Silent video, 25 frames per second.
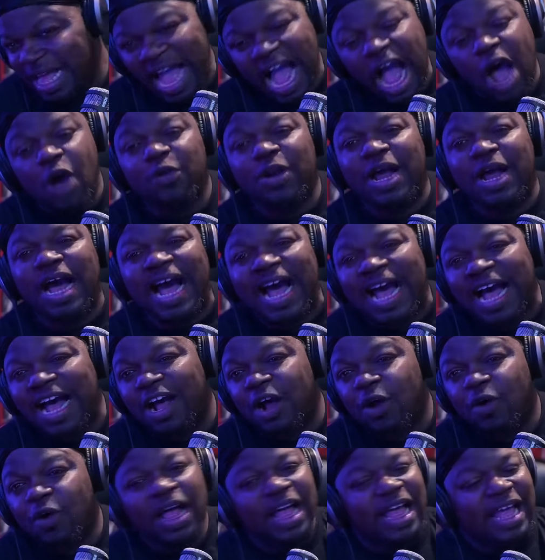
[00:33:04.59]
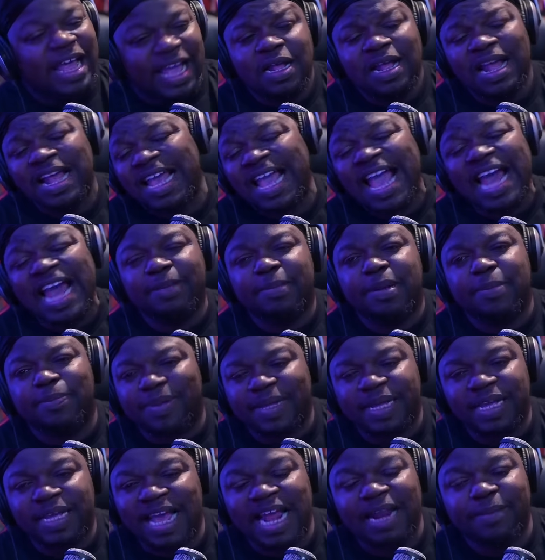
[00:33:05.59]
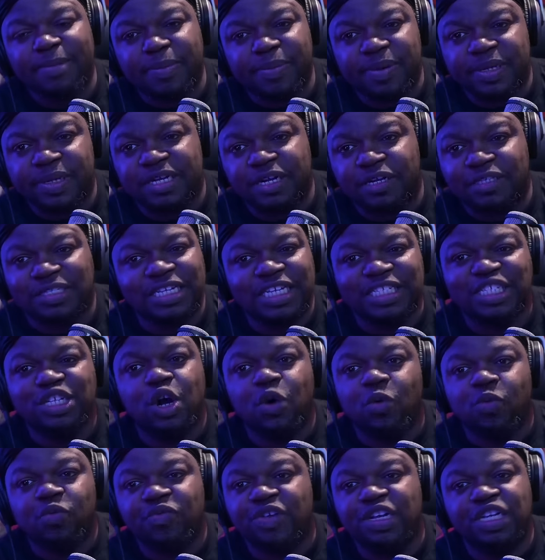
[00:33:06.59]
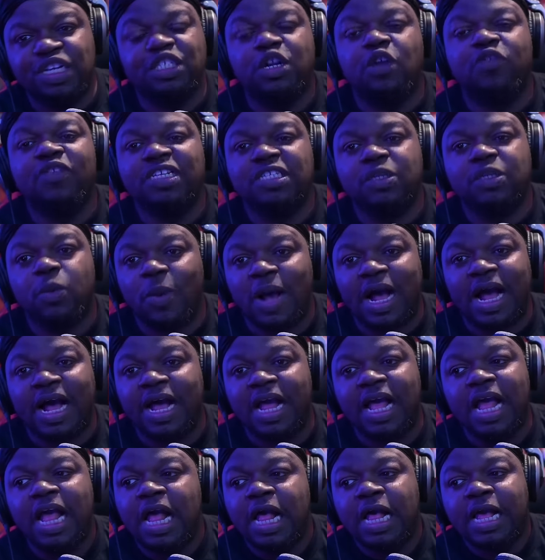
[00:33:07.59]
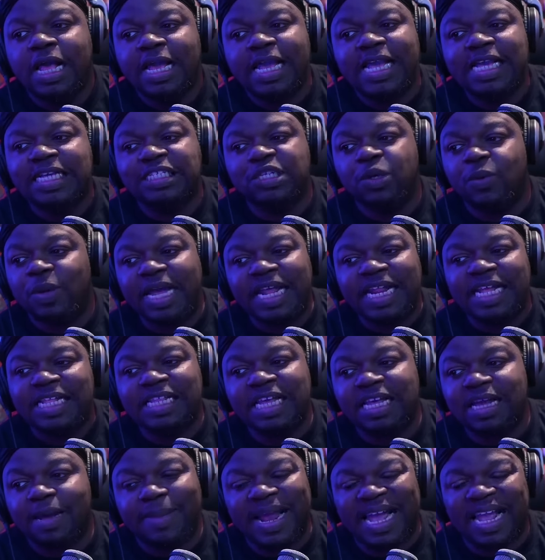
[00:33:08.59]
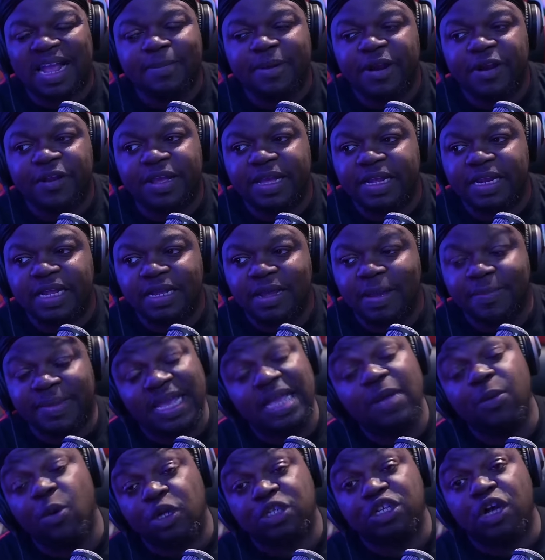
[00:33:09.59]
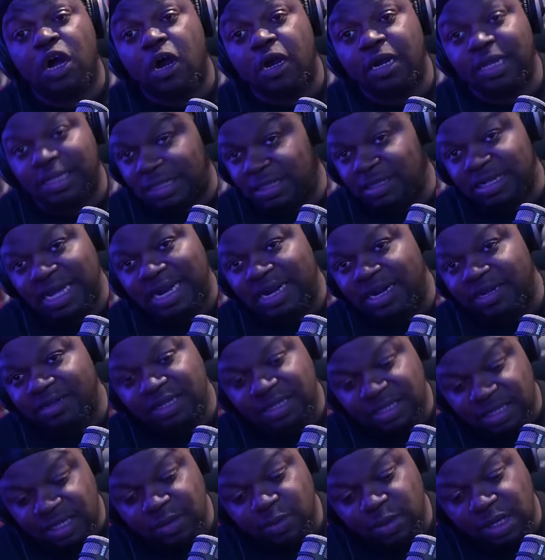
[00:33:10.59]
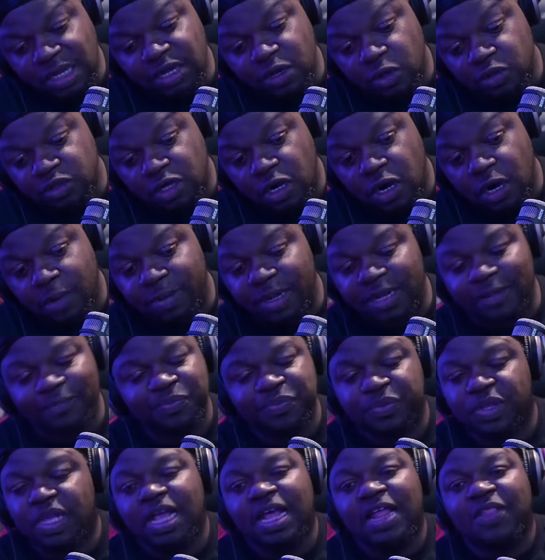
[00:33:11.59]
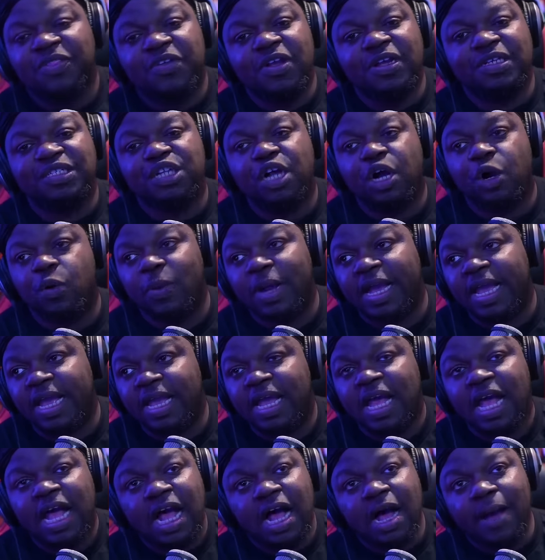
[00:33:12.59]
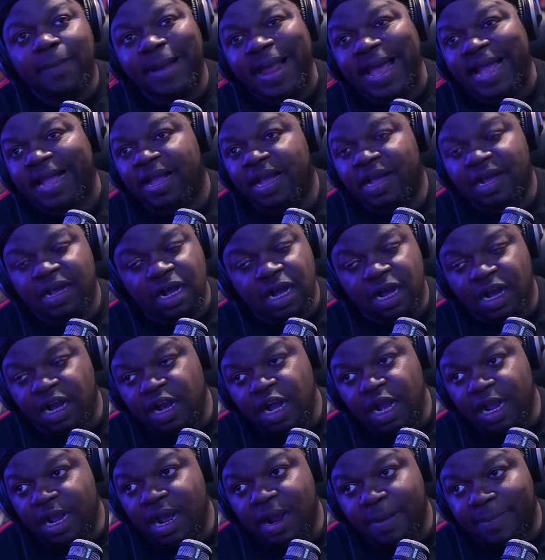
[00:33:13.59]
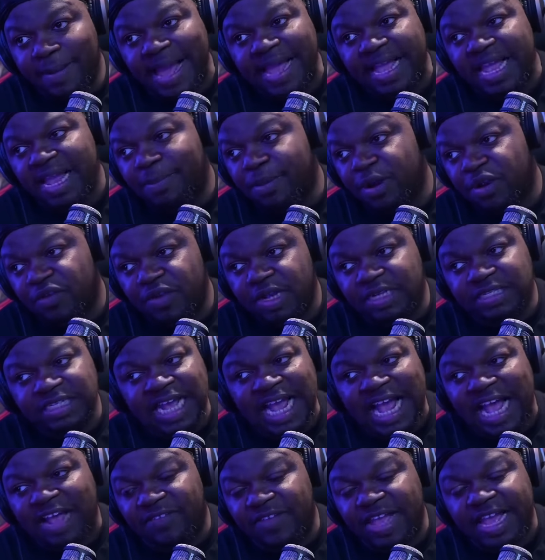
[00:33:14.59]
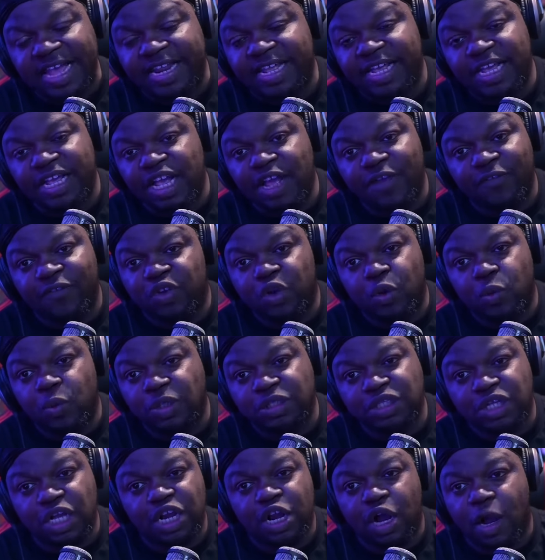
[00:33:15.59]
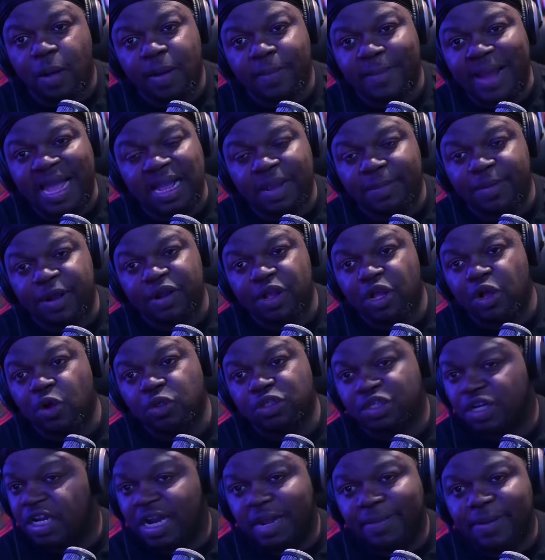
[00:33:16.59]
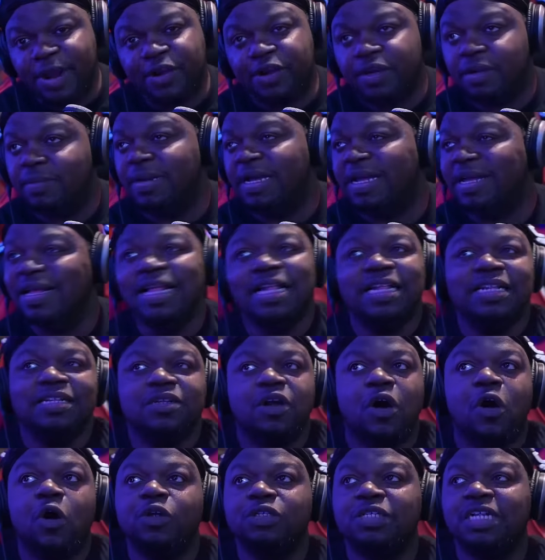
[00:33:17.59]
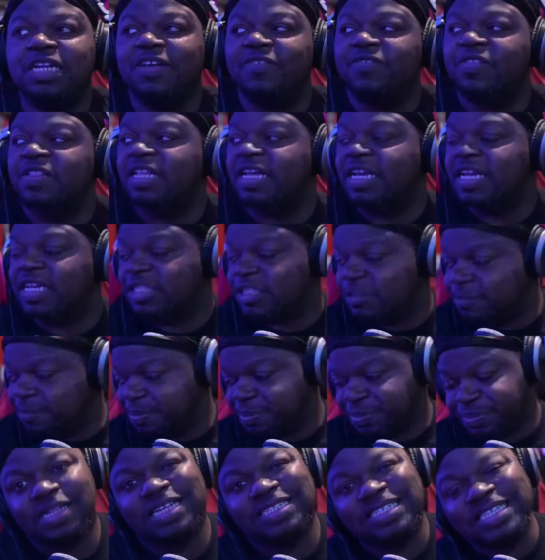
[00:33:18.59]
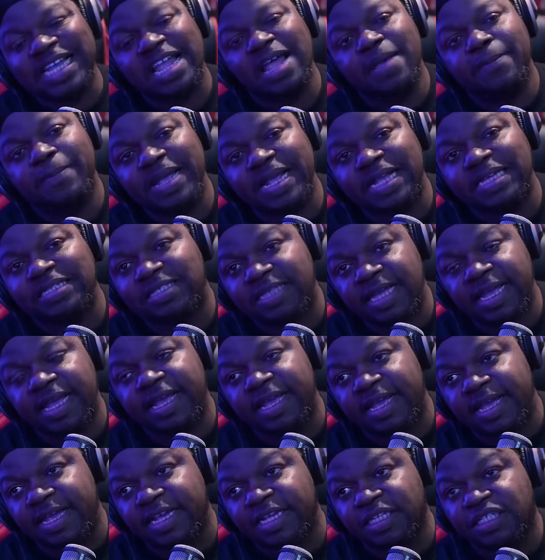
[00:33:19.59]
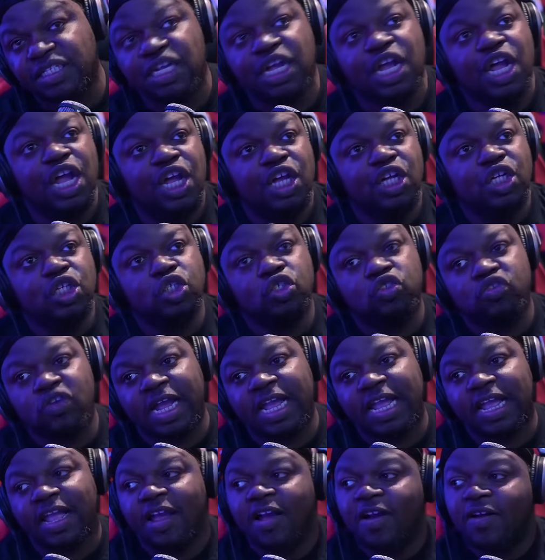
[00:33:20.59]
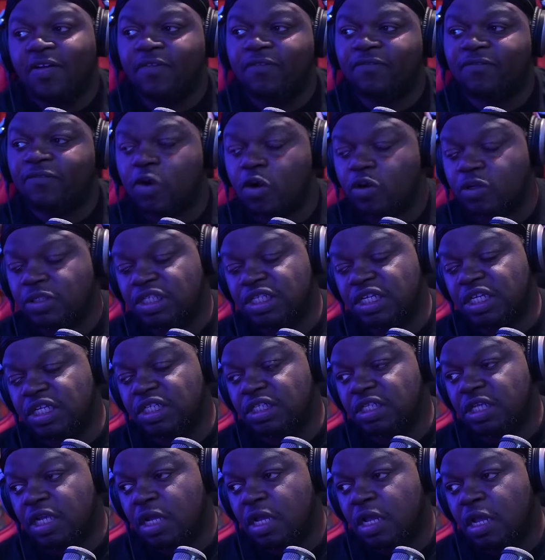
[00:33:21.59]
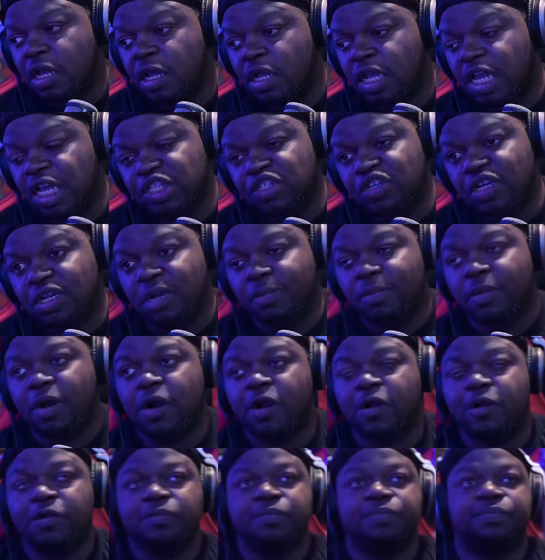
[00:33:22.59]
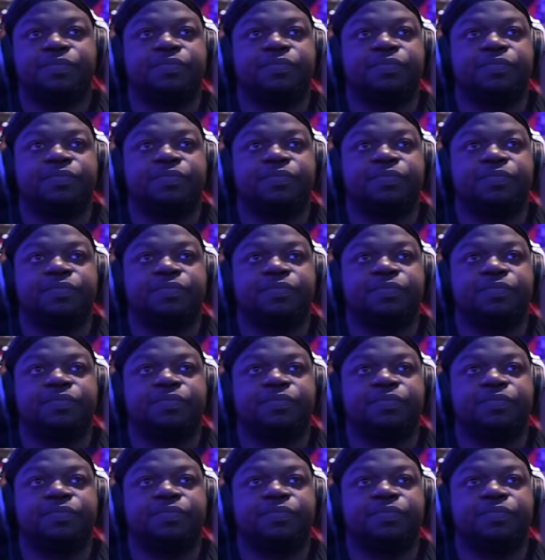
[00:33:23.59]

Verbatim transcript: I don't know how he had to be put, he had to be put there. There's no there's no reason why he's doing anything a black American. I mean, he works hard. He got he, he goes hard, but there's no way a black a, a, a black immigrant should have any influence in our black American culture in America. But on to different things. The second biggest thing is Drake versus Kendrick Lamar.